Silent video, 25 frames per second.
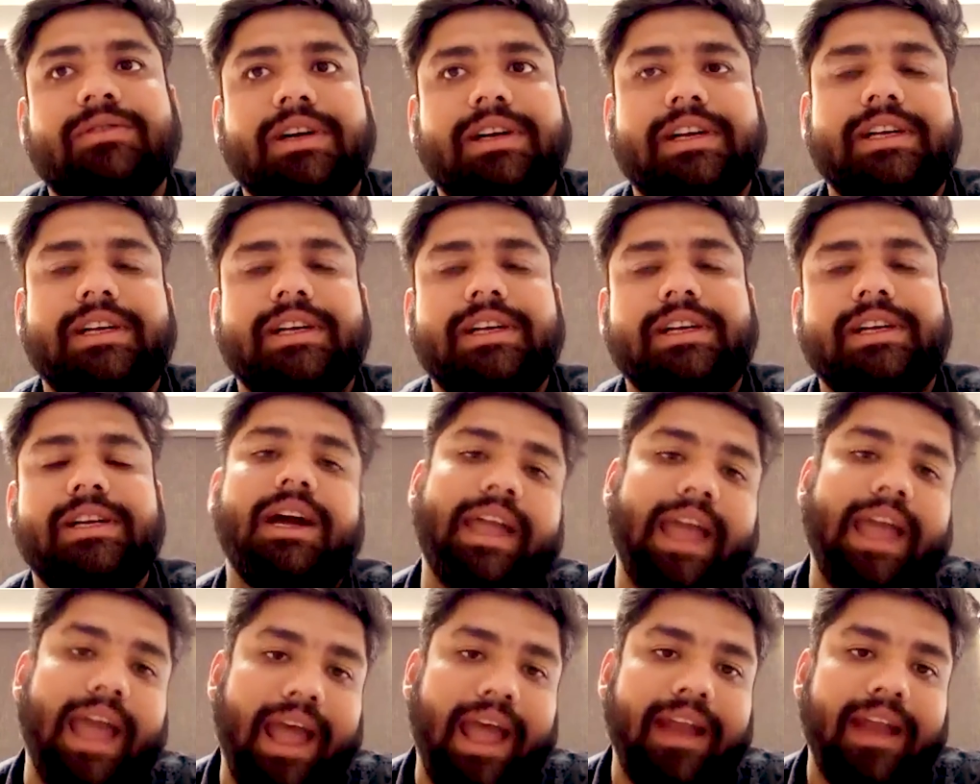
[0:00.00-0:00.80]
okay, you
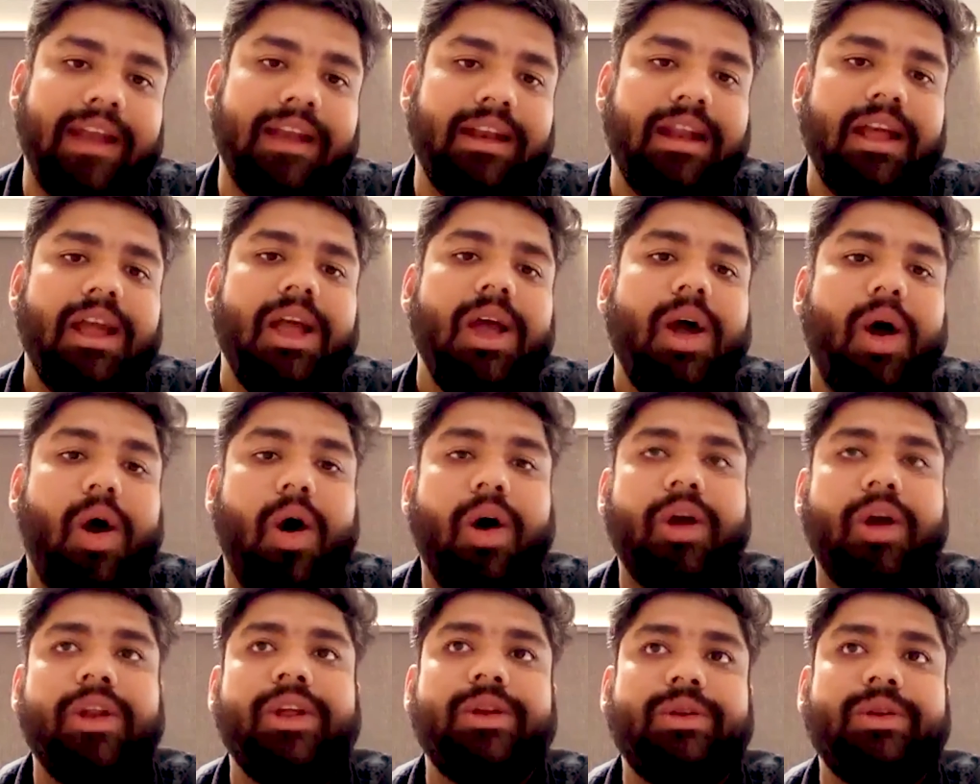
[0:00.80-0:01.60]
need to work it
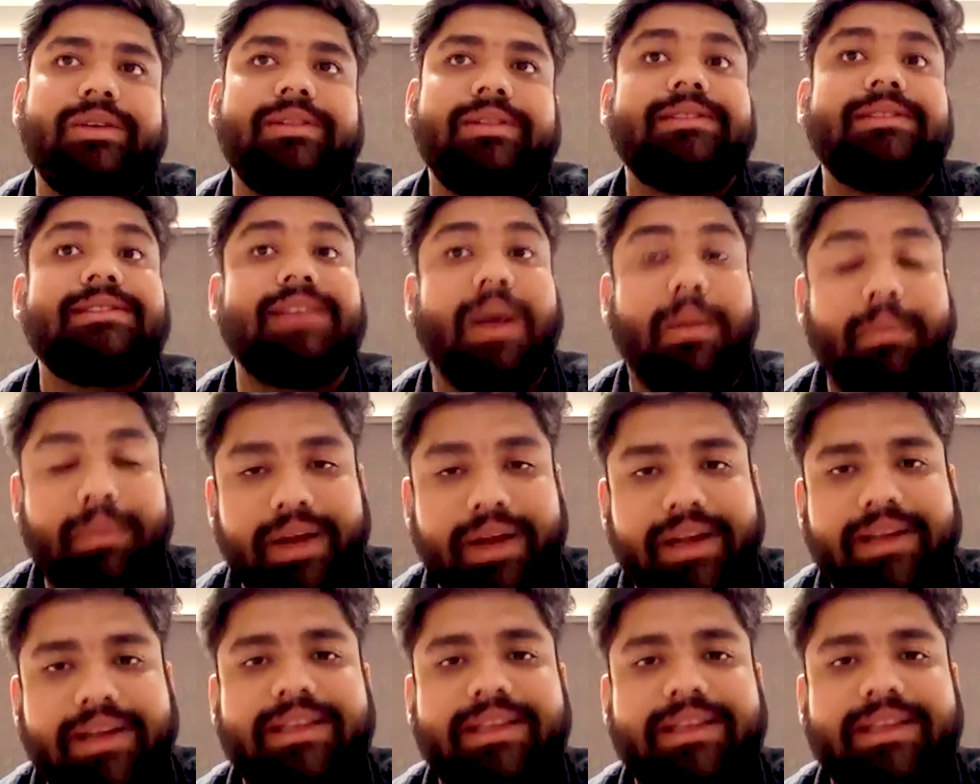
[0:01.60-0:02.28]
again,